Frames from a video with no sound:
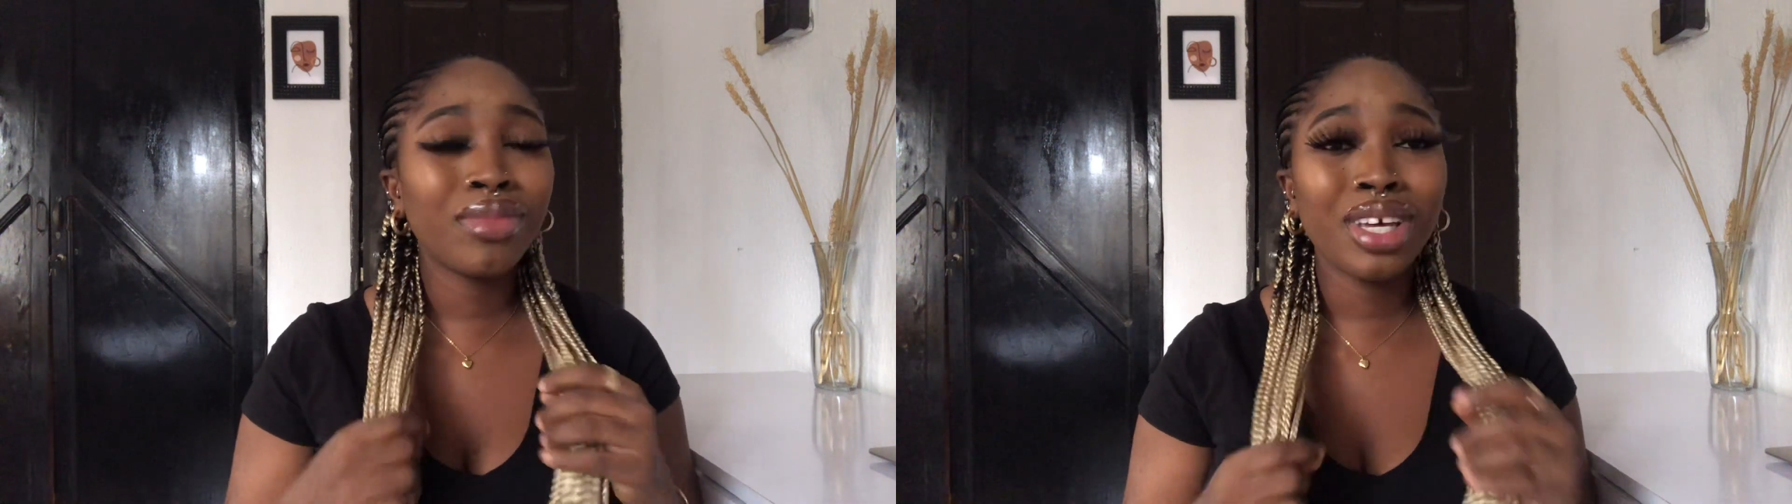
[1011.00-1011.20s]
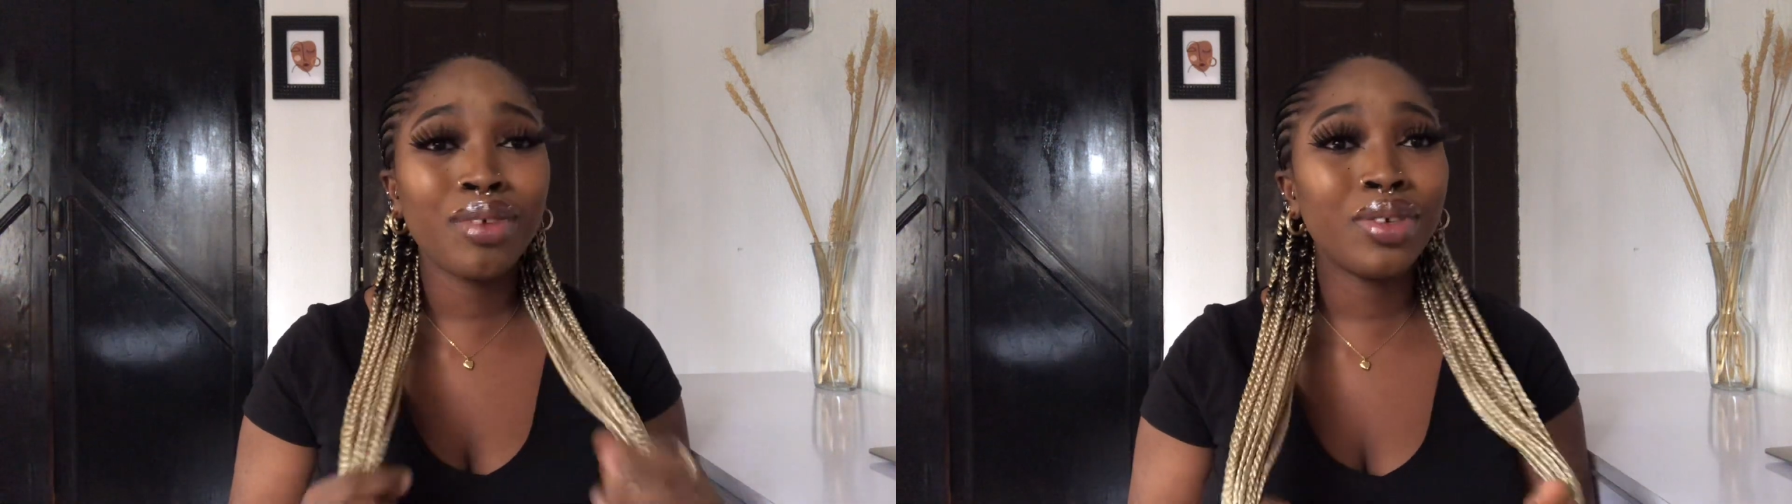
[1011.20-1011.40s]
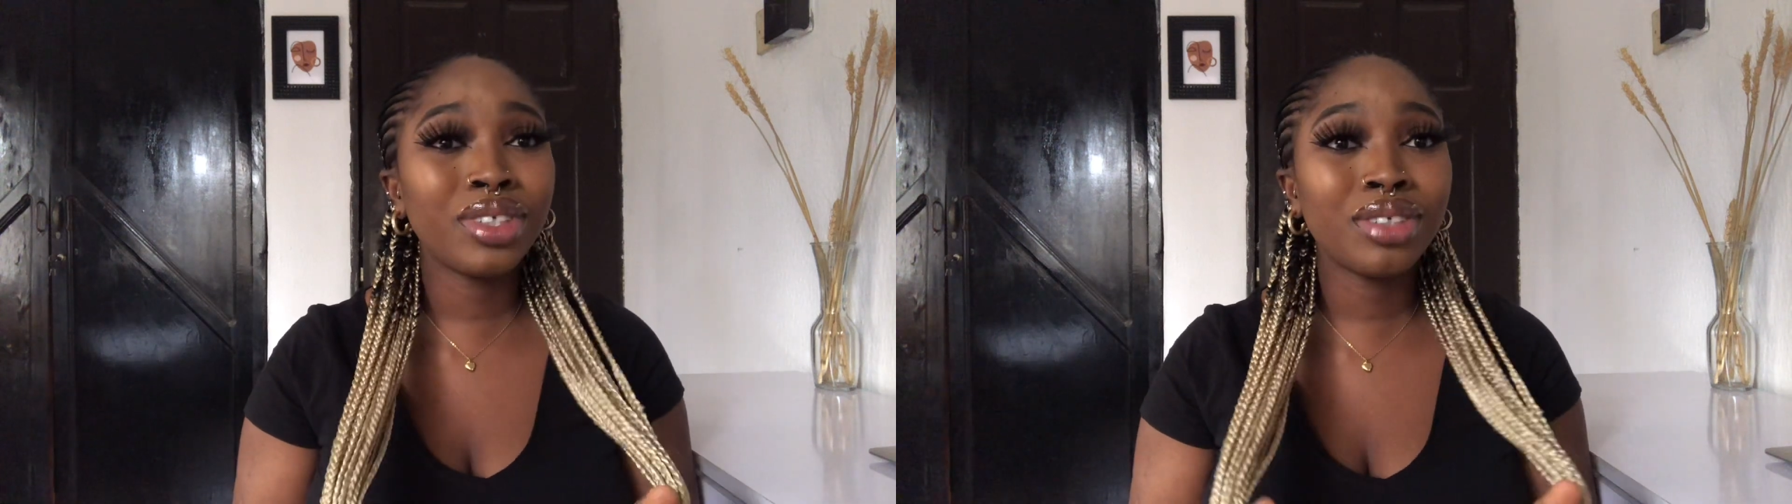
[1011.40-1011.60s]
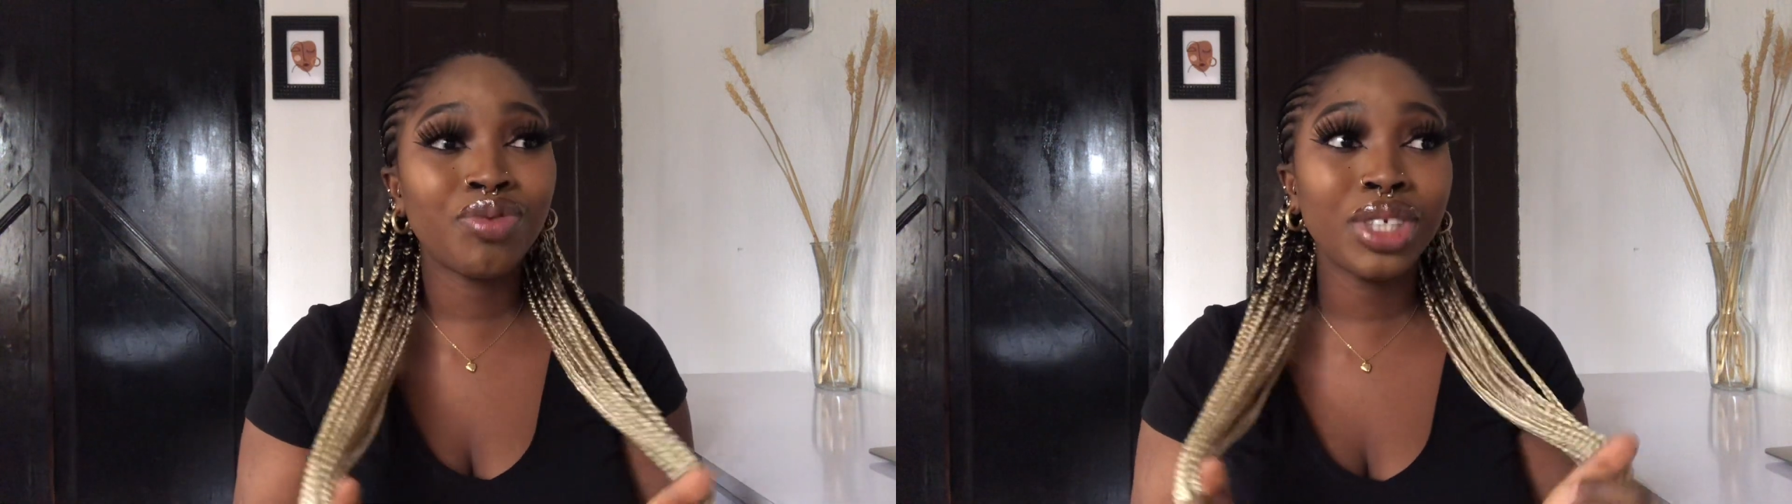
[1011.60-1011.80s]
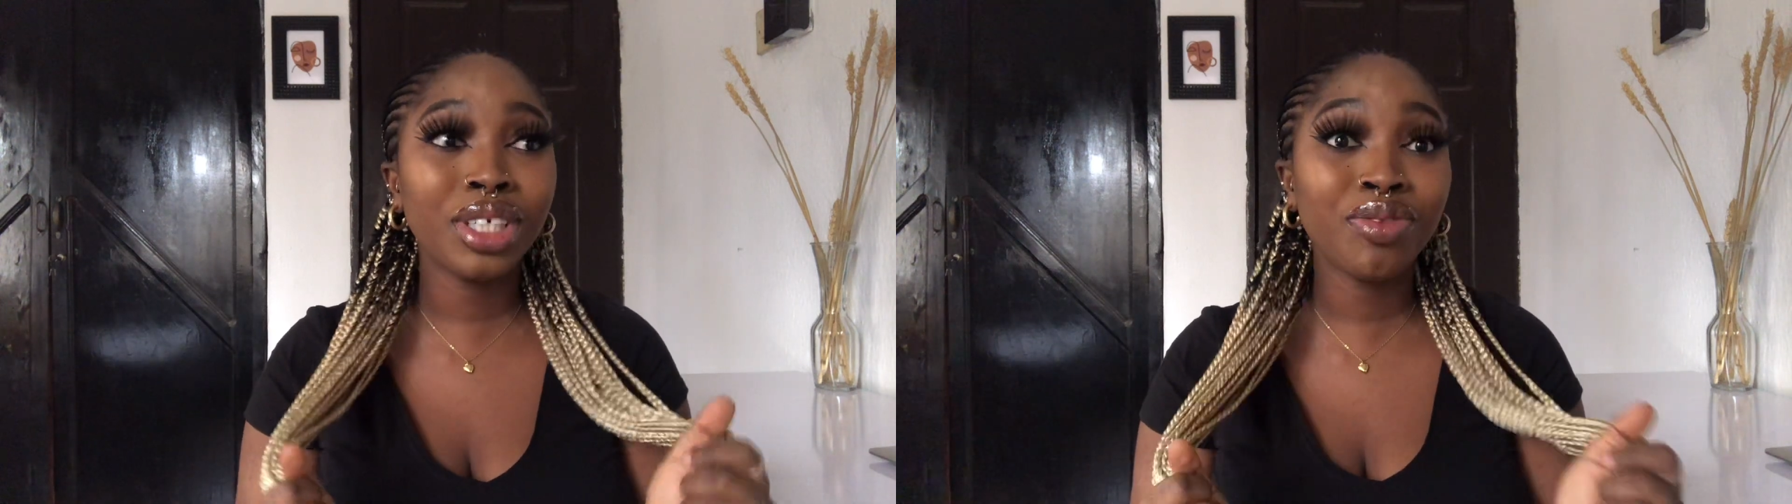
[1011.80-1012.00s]
It was
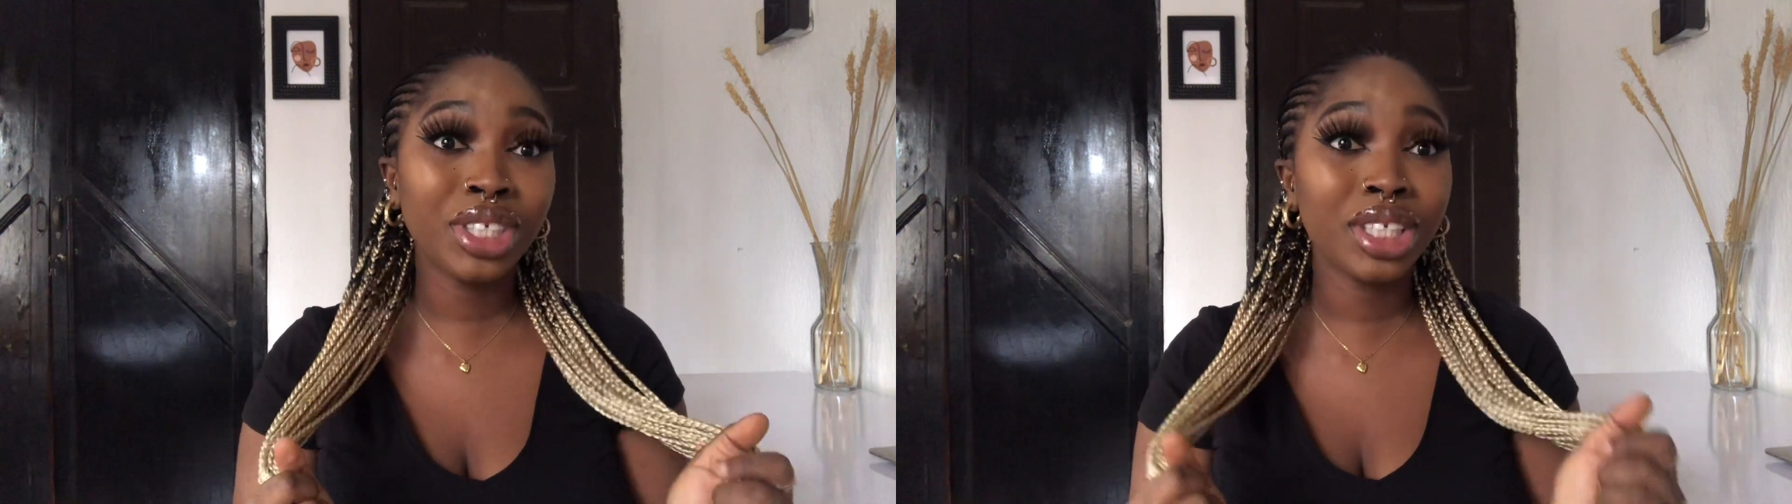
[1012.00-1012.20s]
really